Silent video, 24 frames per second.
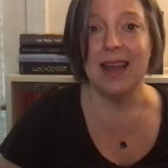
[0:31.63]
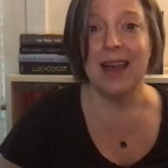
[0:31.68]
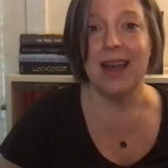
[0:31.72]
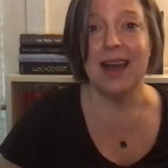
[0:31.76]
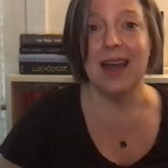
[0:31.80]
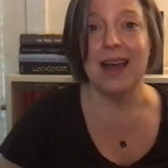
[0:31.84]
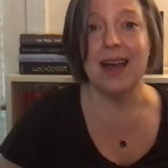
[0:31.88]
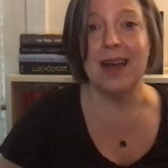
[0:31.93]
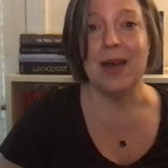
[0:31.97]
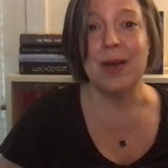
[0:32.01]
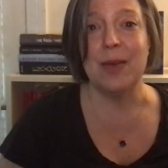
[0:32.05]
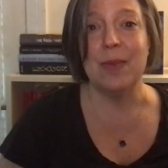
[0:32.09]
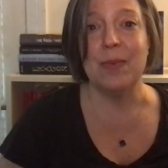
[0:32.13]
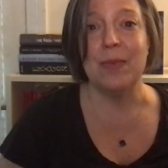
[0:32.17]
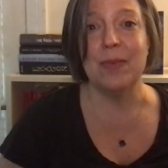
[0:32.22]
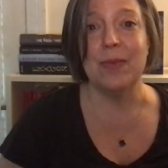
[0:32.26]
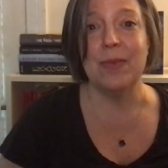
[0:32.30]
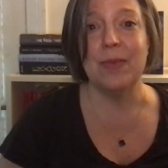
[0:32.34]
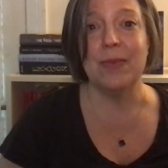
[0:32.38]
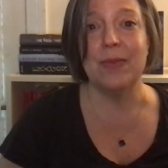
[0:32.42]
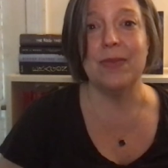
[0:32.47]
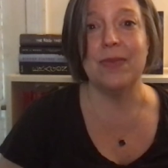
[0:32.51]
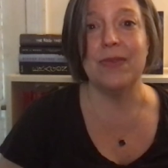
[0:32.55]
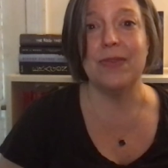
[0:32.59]
um,
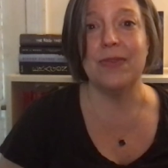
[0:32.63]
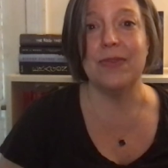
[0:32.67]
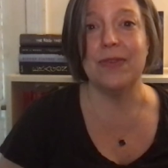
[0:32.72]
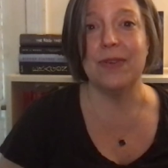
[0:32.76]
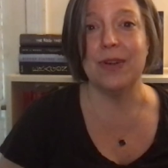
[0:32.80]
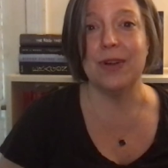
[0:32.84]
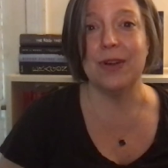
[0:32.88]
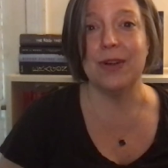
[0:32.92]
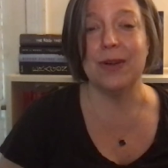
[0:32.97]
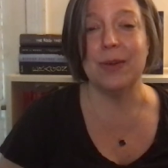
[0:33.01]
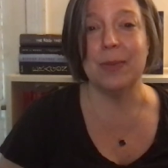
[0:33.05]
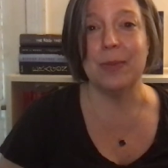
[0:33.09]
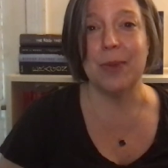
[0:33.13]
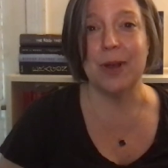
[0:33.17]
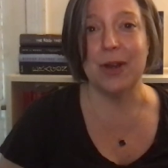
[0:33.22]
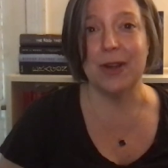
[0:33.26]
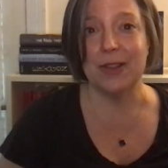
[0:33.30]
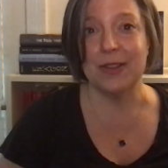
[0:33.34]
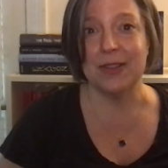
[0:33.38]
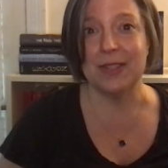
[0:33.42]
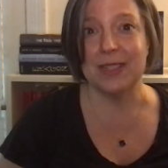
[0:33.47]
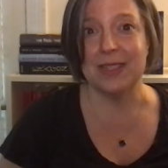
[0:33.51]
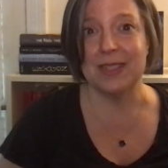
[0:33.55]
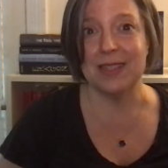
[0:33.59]
for part
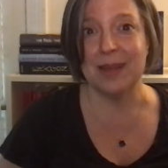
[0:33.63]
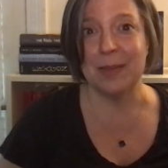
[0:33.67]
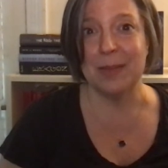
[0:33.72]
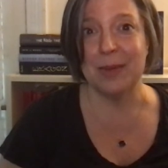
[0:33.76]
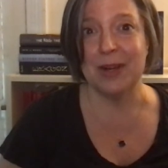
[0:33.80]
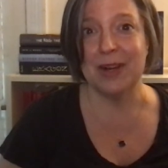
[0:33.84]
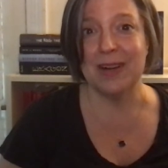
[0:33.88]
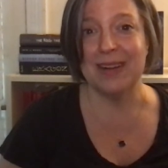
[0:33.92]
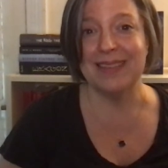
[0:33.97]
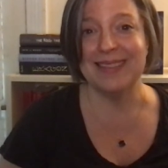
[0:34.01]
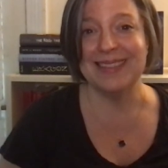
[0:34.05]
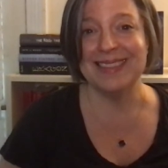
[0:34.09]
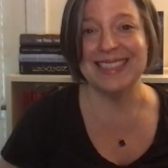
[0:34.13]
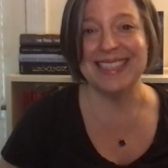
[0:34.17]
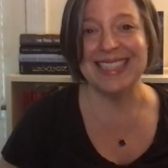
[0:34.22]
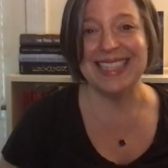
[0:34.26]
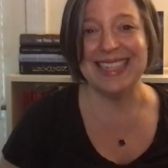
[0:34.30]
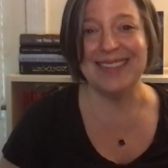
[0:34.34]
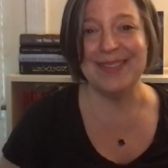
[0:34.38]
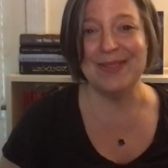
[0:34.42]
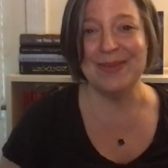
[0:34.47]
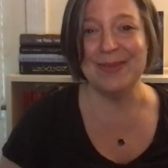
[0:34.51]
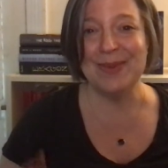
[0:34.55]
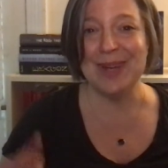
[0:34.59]
of the summer.
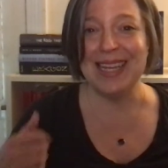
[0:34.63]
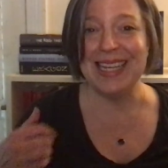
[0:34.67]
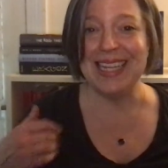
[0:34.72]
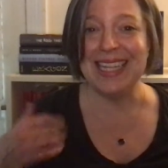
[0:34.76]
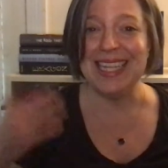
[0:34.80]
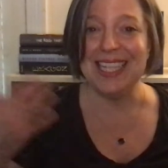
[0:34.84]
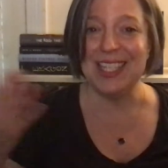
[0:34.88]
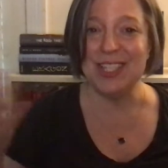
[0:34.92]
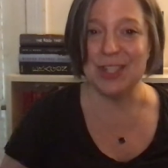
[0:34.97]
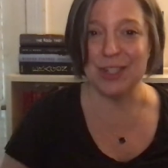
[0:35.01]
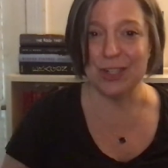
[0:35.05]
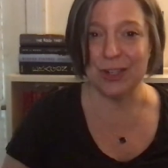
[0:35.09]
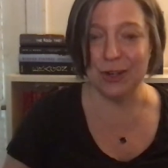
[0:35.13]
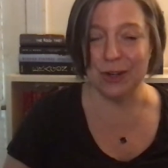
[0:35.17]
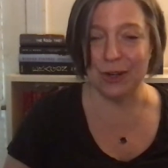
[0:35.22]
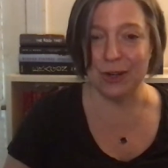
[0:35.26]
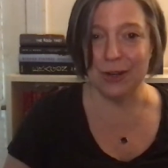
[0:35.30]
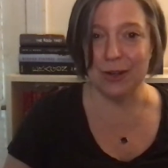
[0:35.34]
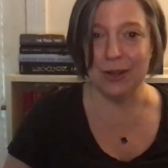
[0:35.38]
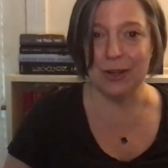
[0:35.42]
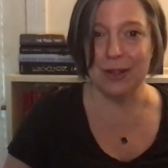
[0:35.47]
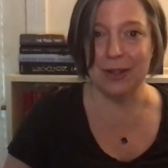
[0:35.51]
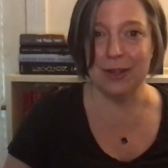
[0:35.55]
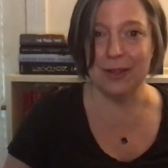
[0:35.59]
When each
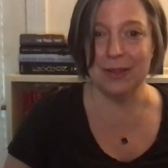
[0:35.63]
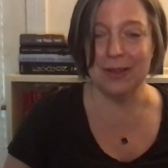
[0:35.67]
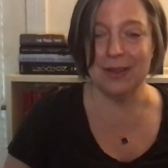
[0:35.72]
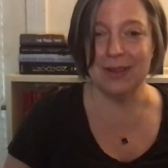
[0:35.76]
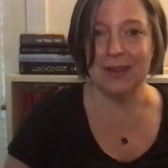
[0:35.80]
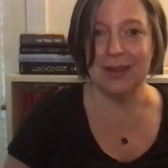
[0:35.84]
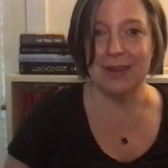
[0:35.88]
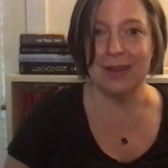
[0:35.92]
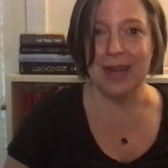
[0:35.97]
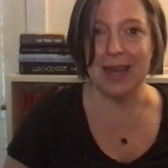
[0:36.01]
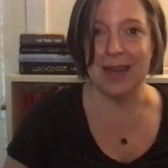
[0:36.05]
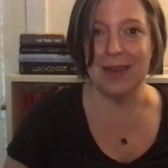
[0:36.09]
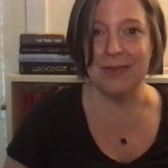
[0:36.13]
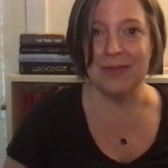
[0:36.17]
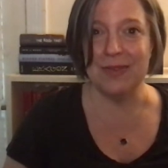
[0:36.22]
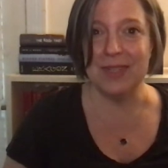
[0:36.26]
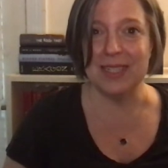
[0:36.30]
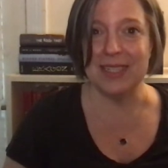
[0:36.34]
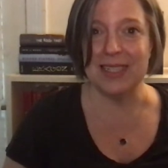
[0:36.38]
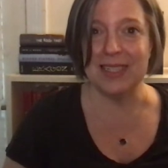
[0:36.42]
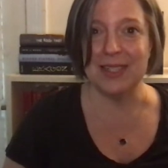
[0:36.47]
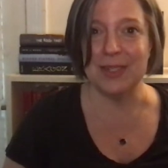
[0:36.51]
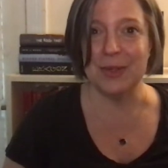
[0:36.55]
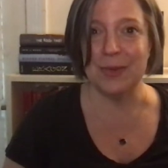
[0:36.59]
girl uh,
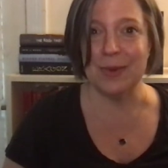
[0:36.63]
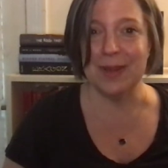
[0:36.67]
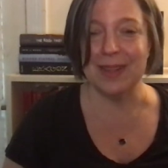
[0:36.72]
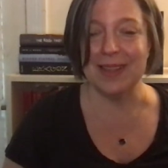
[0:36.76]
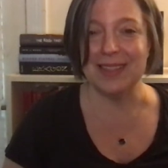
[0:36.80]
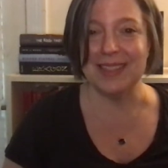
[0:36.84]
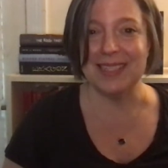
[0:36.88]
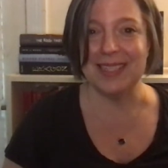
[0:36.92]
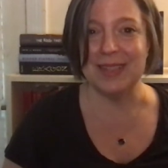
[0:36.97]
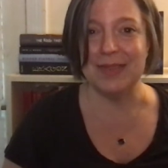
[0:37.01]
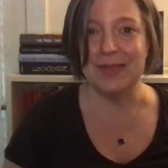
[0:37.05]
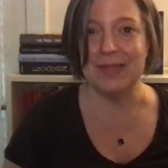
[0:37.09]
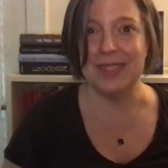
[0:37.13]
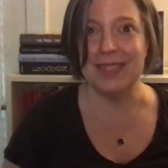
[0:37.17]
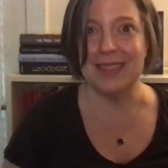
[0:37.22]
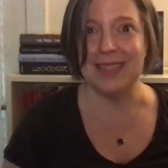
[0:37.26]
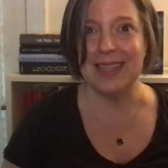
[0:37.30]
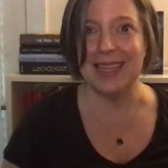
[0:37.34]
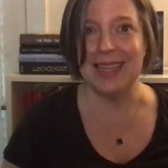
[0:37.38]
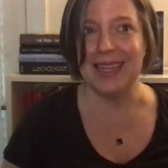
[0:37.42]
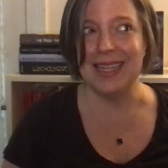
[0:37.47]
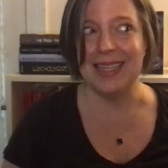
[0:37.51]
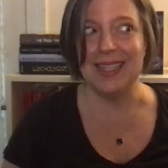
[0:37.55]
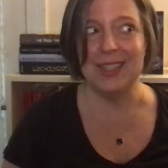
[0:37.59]
visits her relatives,
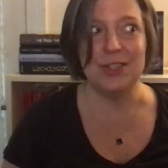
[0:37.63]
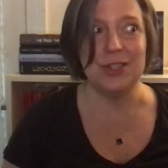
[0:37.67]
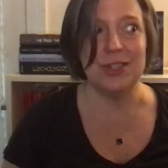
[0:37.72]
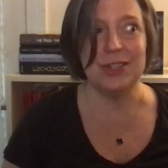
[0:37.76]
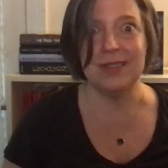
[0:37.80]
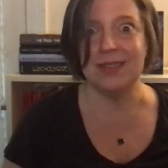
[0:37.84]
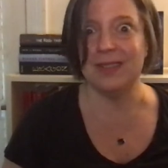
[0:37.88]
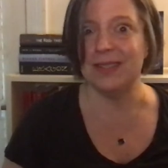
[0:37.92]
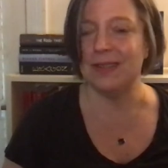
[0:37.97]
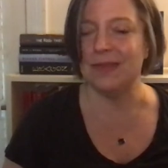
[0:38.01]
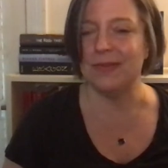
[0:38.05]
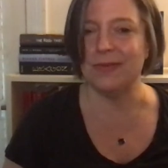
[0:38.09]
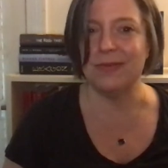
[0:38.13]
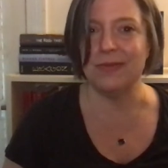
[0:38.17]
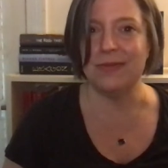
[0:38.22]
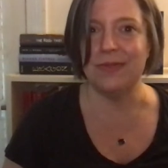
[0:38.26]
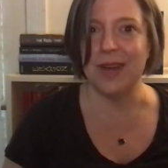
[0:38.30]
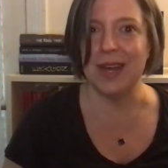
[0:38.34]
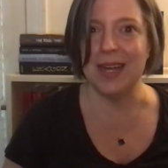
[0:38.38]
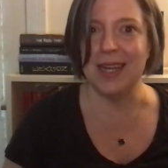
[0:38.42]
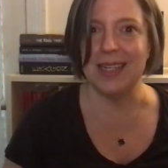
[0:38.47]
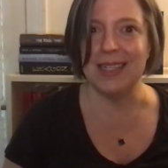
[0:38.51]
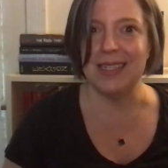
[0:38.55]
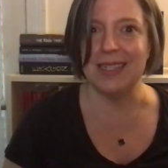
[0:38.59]
they each
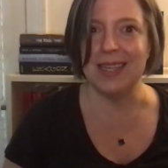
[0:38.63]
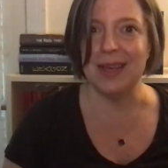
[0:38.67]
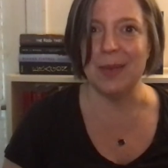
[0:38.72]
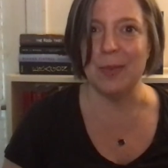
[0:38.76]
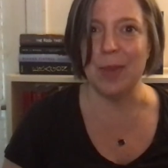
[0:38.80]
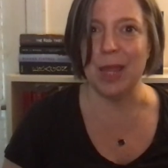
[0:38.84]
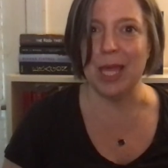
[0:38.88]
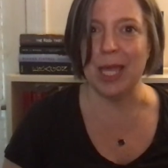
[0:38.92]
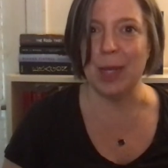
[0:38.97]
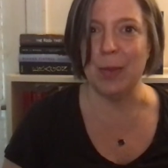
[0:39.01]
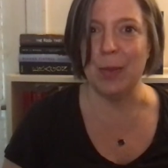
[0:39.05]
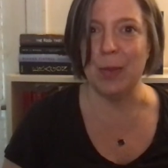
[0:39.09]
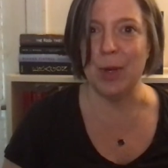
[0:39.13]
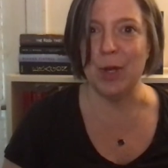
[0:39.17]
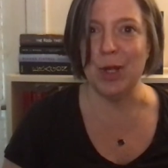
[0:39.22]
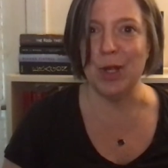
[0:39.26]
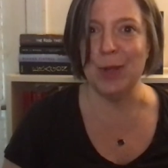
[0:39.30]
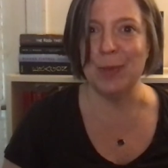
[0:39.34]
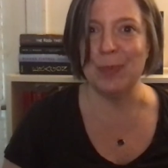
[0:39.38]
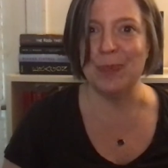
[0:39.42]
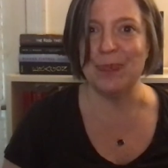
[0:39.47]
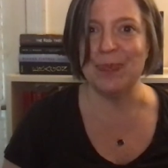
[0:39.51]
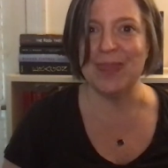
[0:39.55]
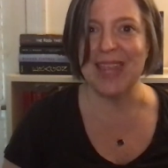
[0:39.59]
find a blank book.
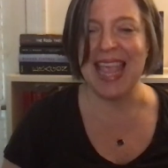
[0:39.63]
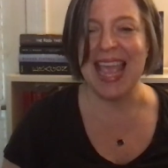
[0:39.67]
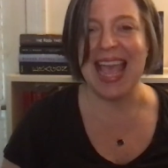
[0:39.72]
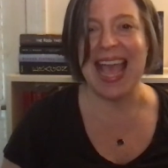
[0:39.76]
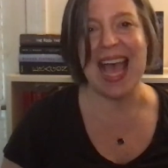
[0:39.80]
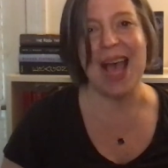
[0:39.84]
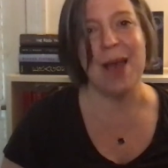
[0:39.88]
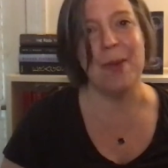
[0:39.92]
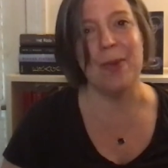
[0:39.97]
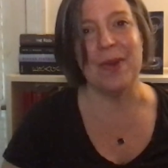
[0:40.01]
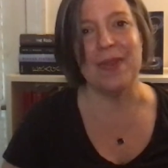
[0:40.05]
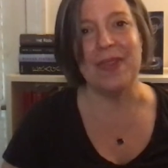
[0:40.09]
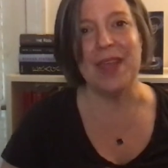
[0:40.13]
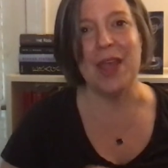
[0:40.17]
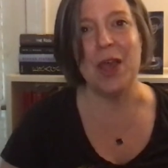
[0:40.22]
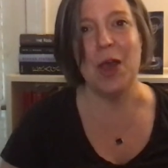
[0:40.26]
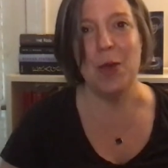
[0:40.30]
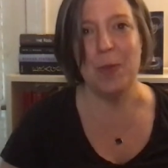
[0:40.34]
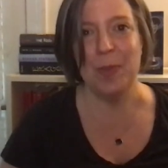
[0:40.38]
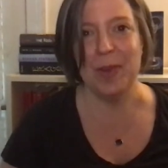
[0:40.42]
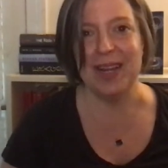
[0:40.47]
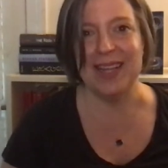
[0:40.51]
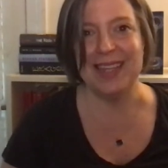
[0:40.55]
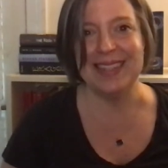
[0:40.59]
When they
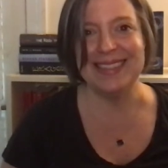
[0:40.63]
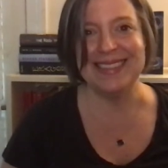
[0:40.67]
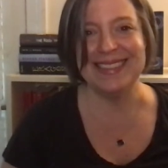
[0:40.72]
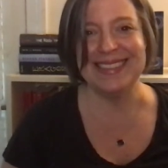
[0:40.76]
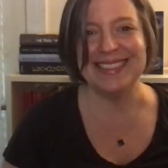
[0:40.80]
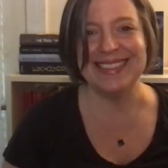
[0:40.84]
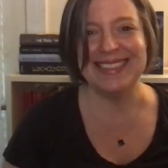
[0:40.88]
open it